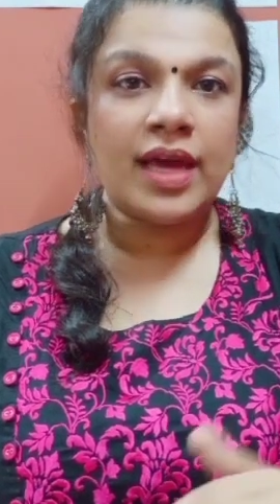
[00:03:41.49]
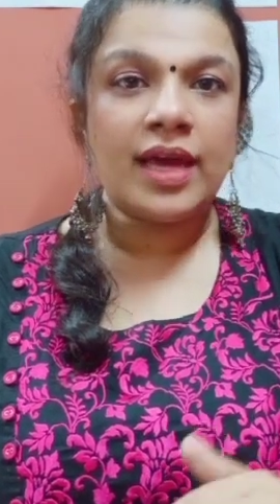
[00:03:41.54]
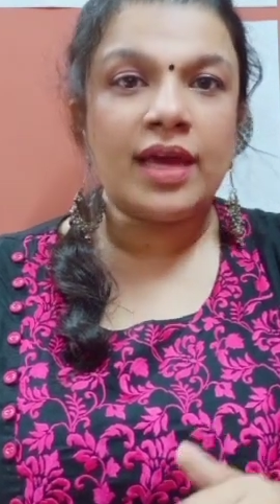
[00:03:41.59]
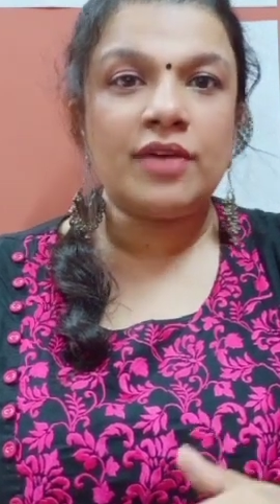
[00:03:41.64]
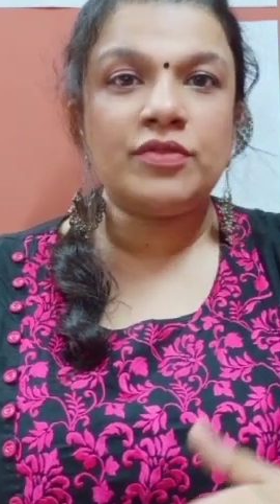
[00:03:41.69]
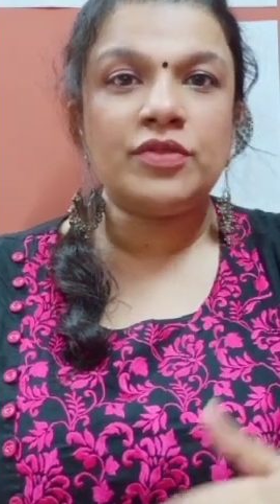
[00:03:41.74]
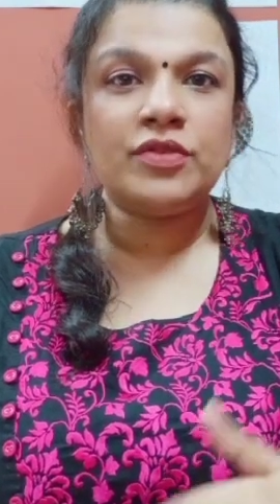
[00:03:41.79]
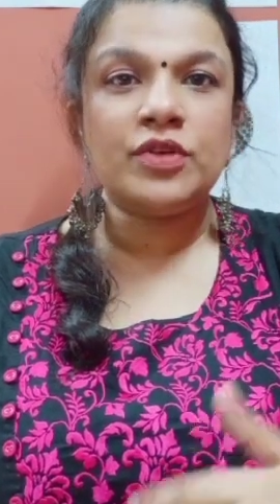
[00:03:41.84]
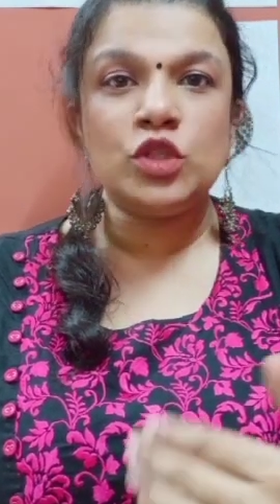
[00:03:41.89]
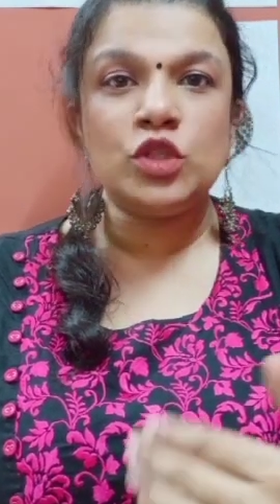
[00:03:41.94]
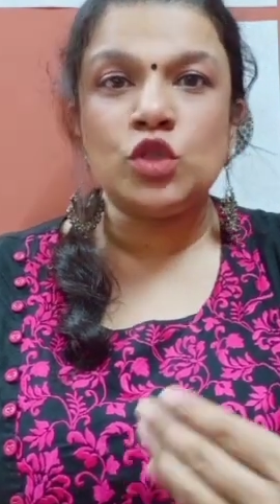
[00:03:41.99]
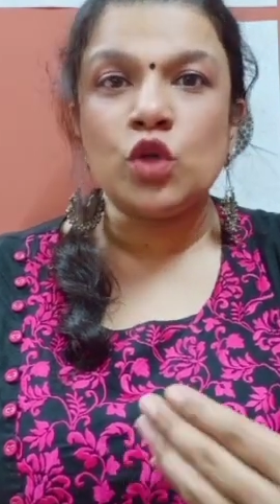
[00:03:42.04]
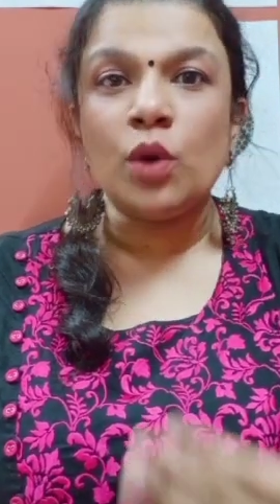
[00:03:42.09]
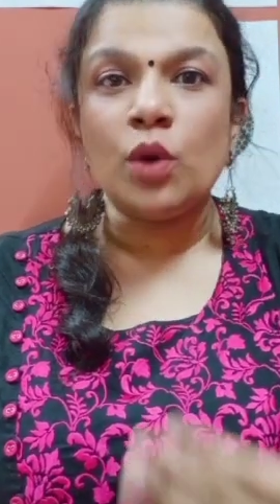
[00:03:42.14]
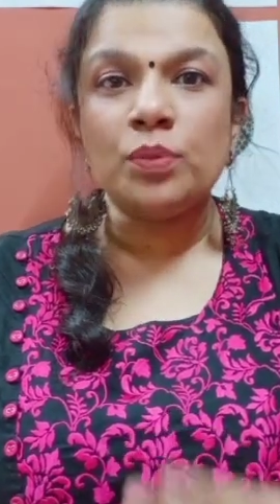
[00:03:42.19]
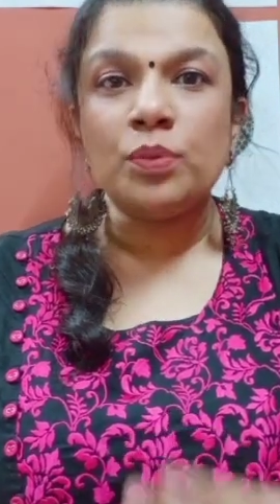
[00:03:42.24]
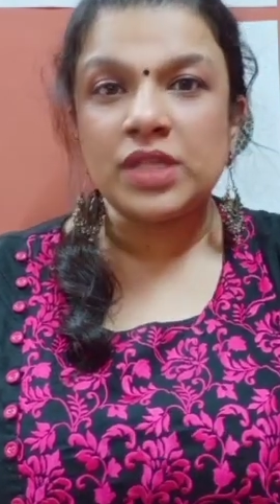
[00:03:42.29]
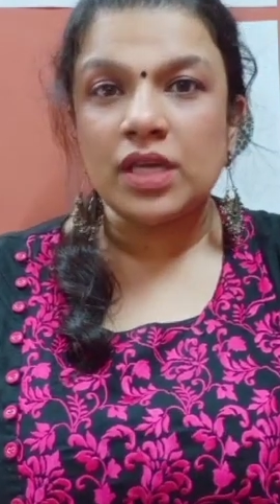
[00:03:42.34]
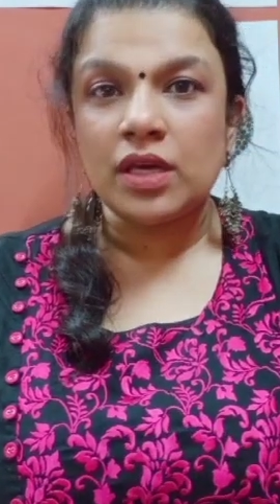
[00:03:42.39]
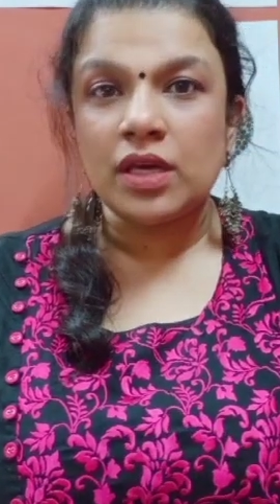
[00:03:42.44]
then I have
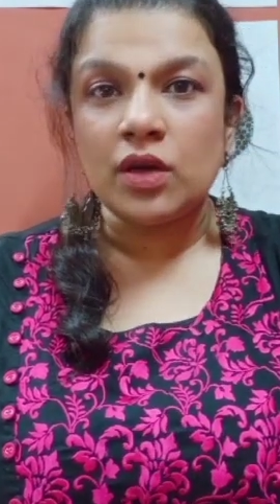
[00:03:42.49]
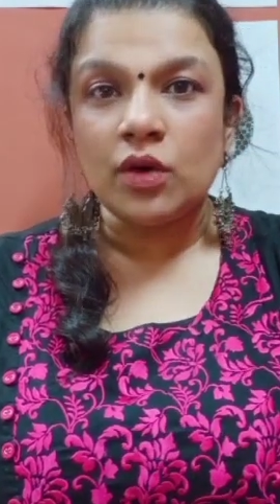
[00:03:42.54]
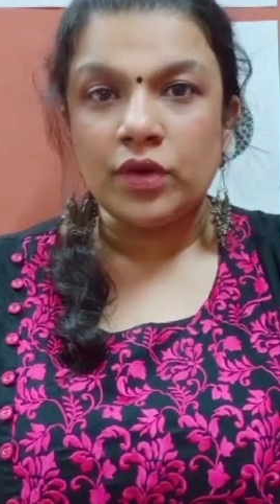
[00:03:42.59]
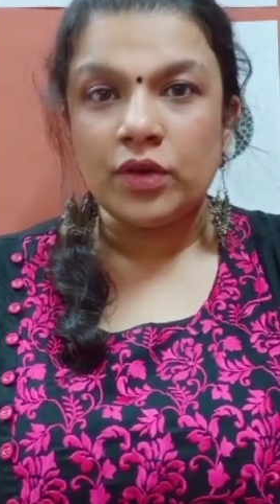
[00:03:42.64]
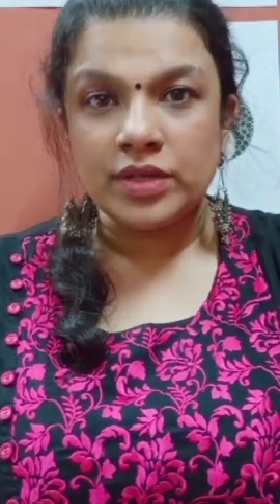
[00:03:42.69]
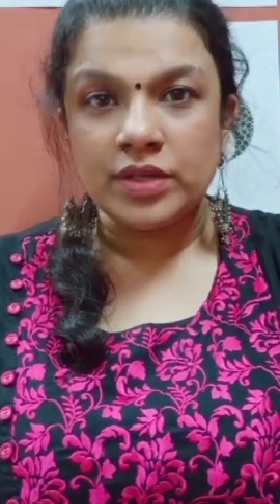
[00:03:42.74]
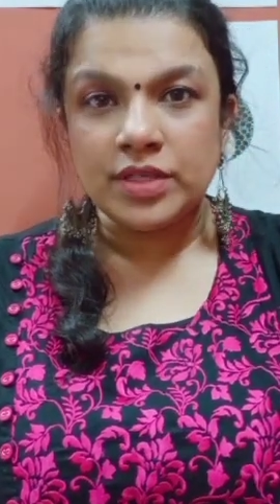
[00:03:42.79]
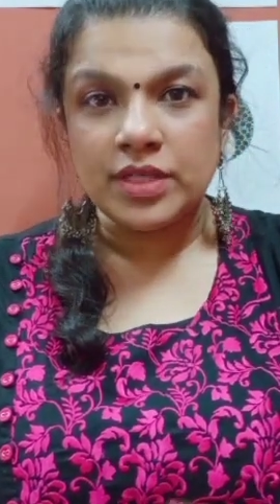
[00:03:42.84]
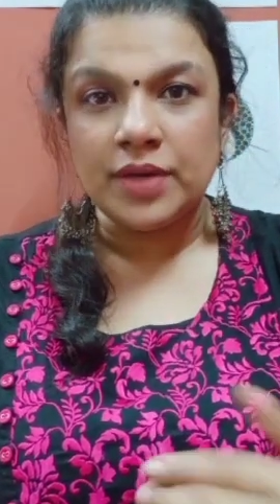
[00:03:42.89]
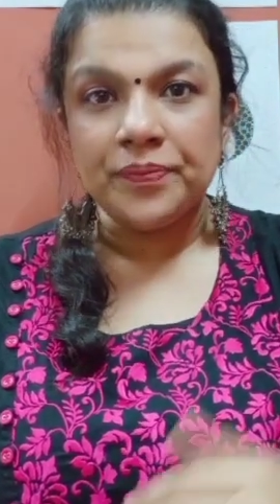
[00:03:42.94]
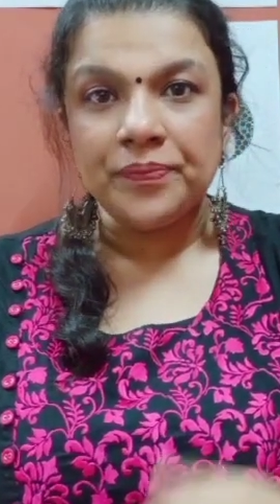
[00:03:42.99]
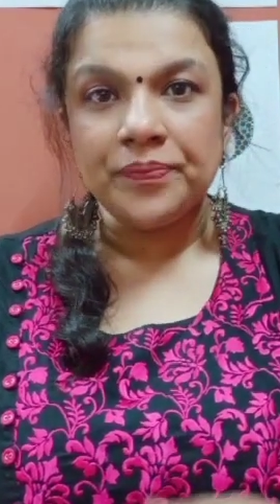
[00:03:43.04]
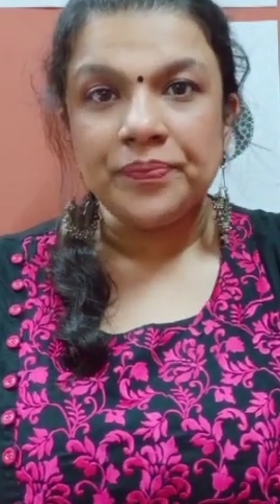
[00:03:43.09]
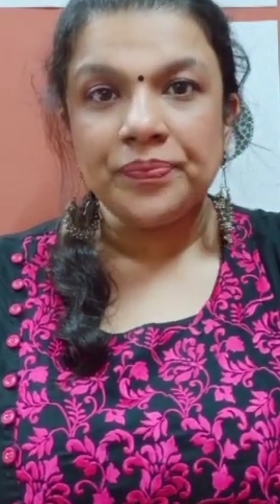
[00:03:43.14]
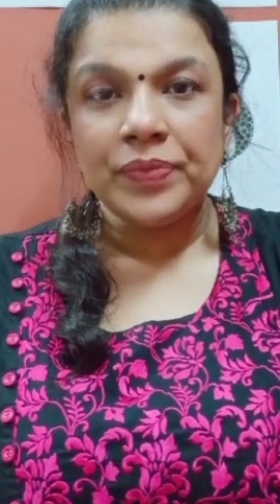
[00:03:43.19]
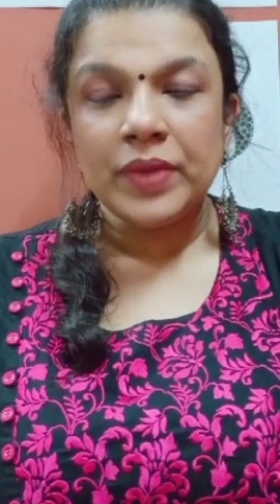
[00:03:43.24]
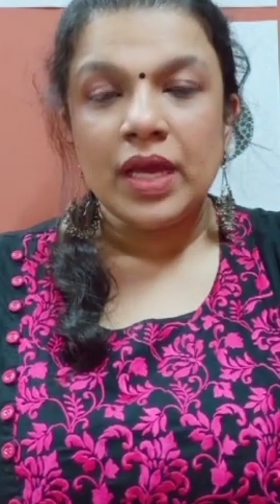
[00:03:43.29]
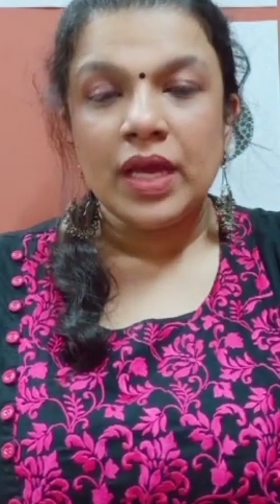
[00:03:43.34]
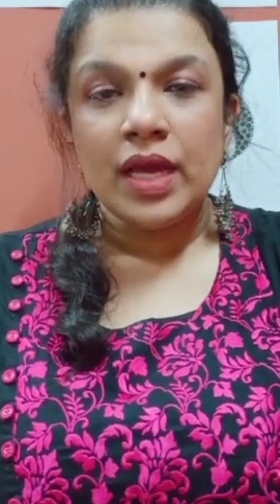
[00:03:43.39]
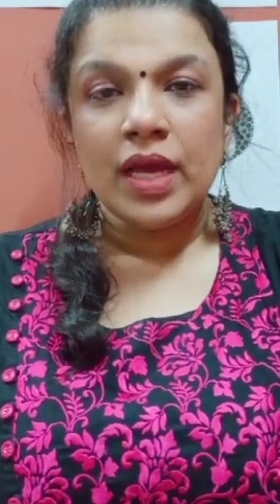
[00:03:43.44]
a job security.